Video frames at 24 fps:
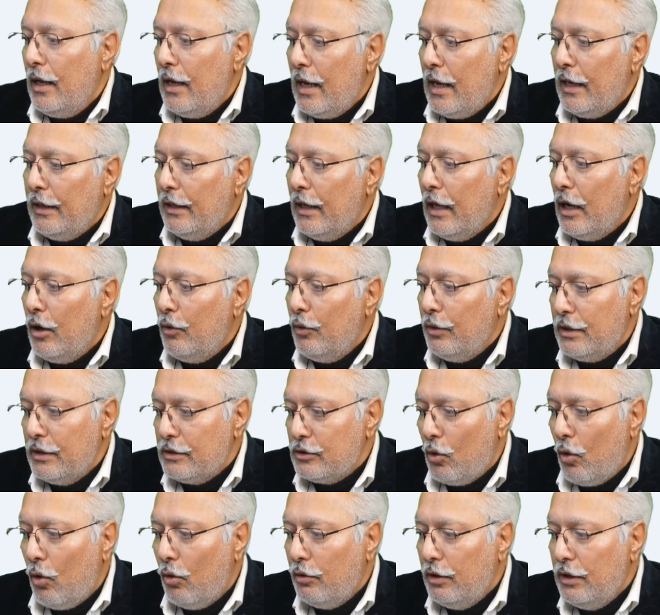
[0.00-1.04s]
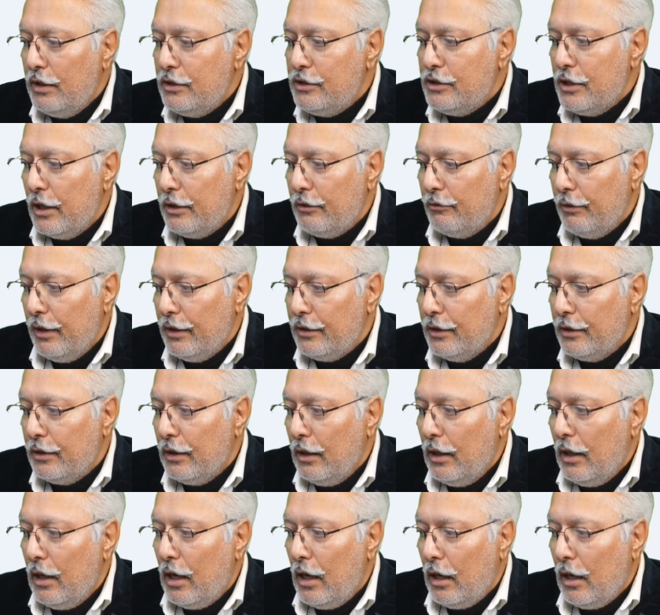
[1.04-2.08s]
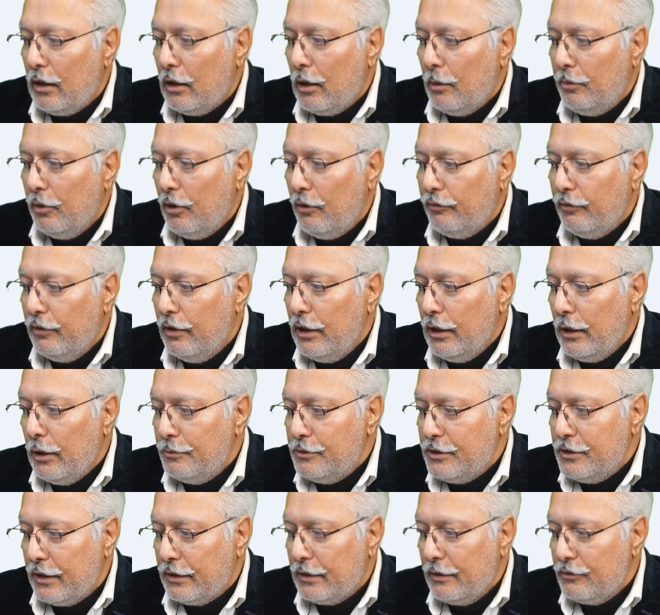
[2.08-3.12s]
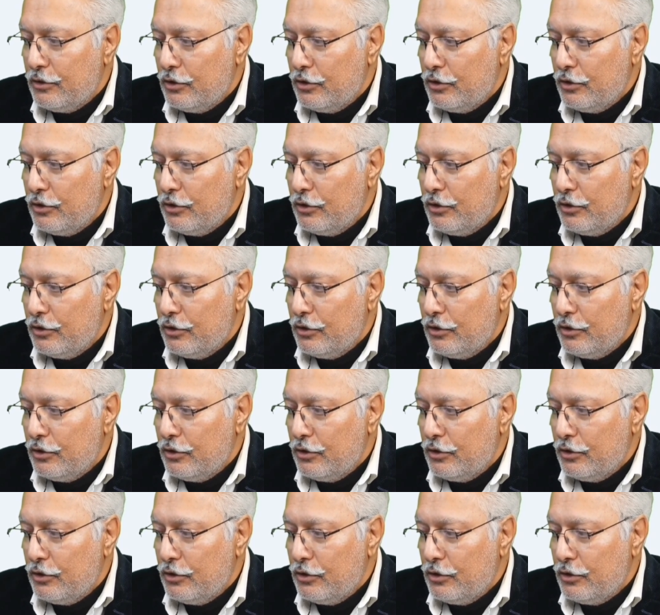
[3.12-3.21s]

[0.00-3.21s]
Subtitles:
And now it has already generated a couple of learning objectives.